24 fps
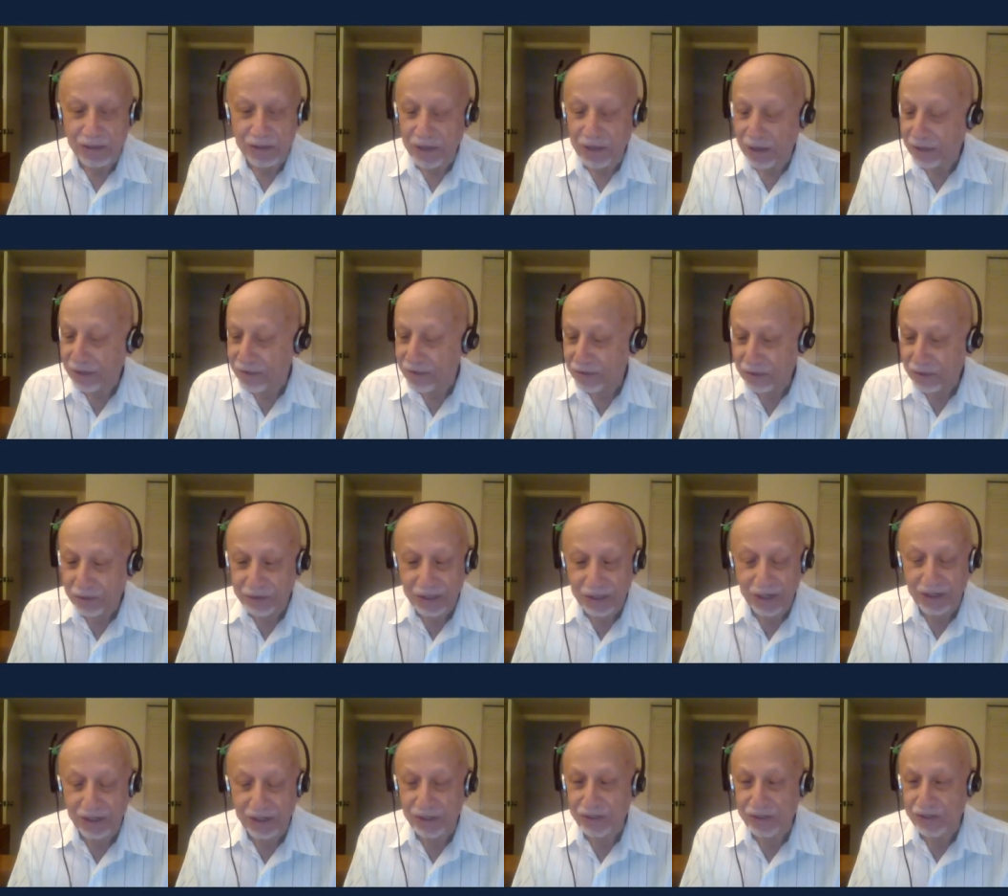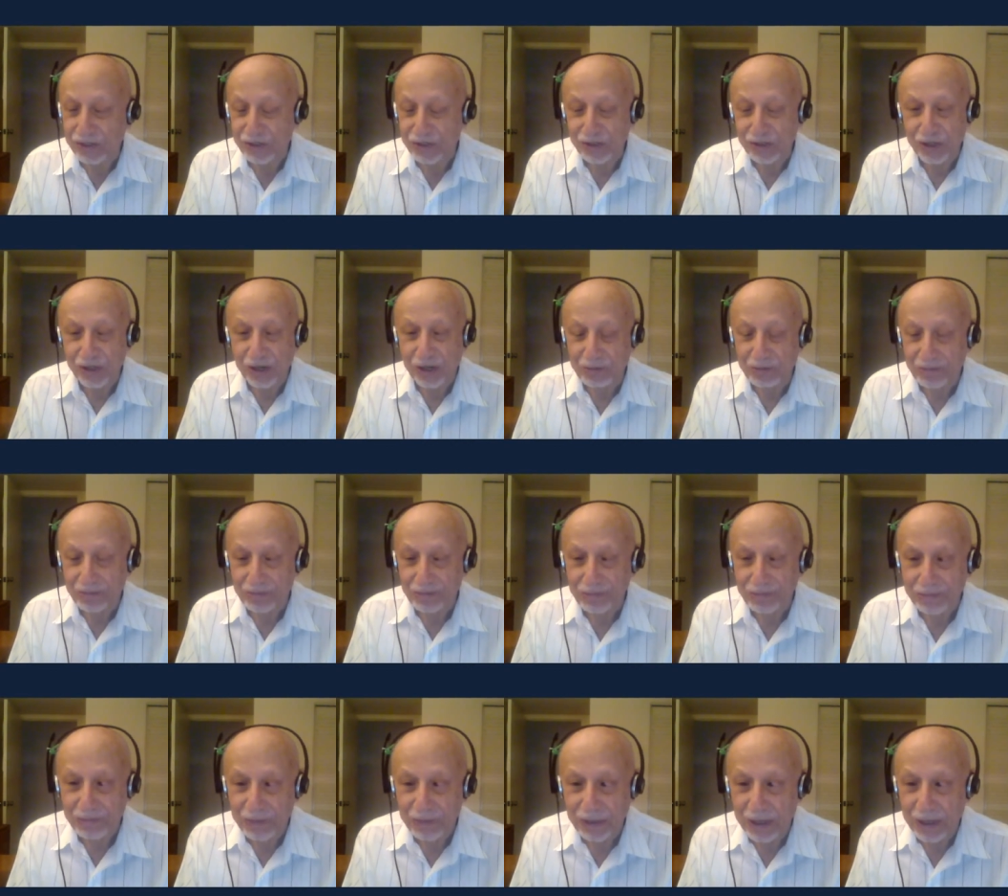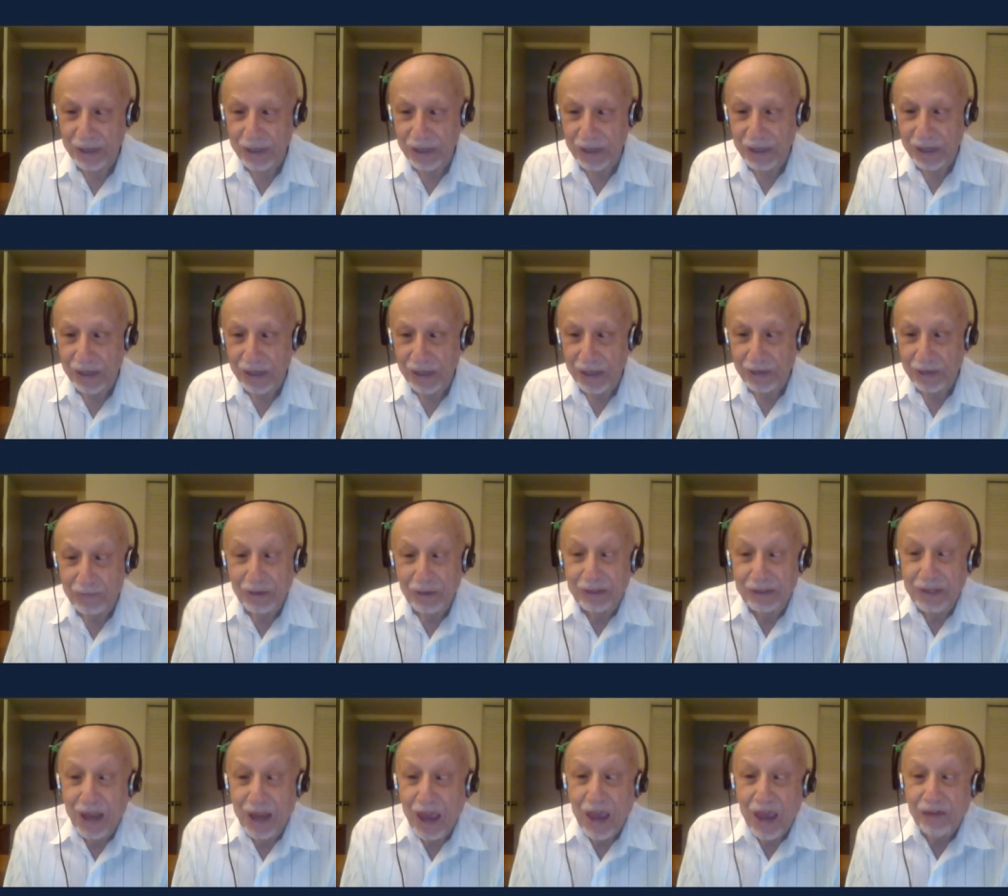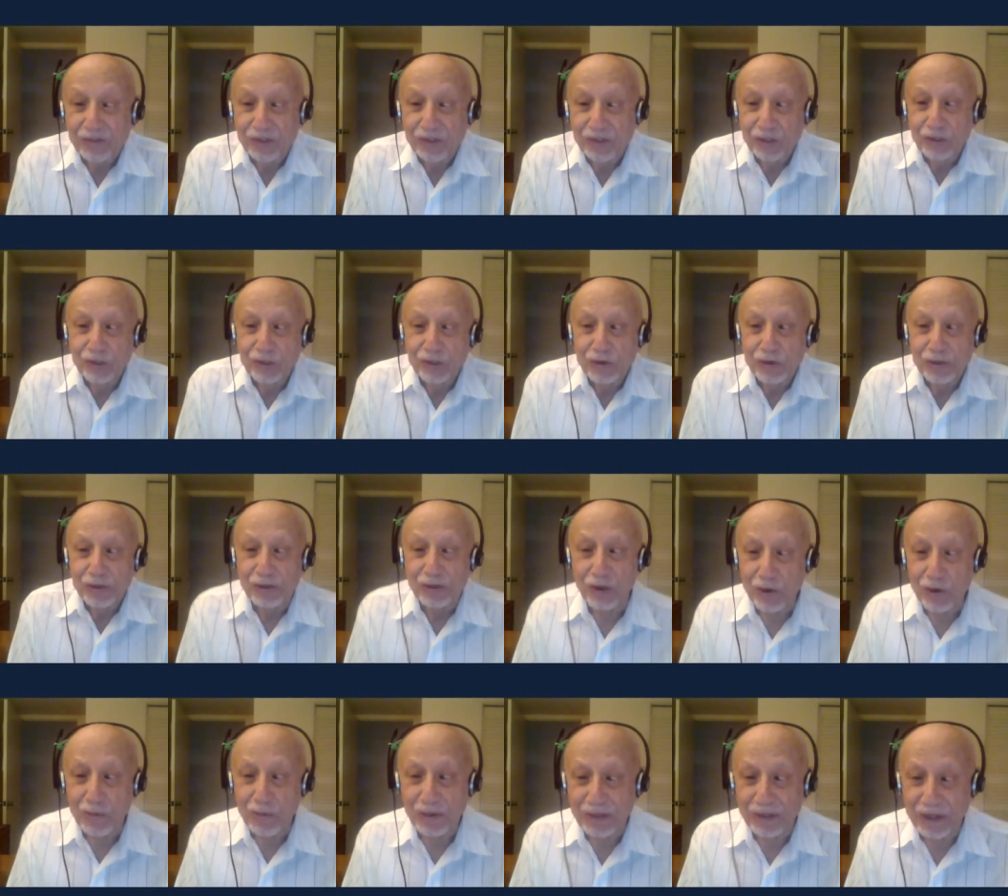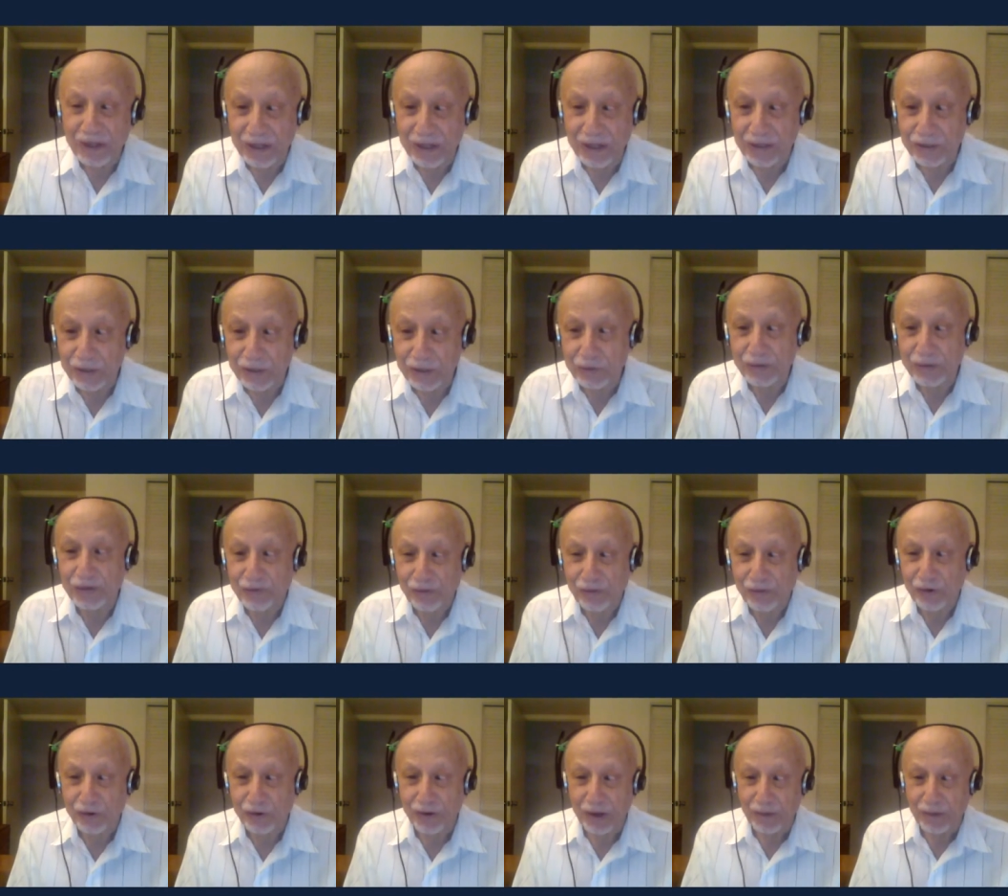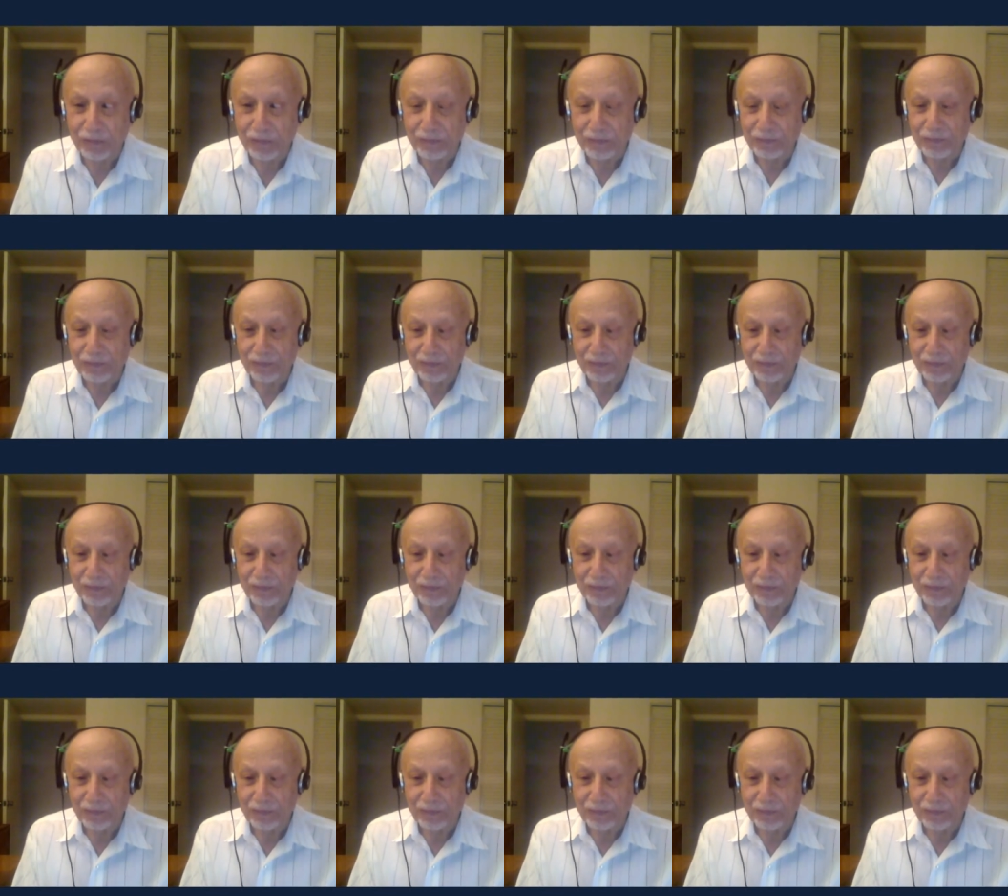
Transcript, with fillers: that's not an easy job. No. But they have to do it. Nobody can do it for them.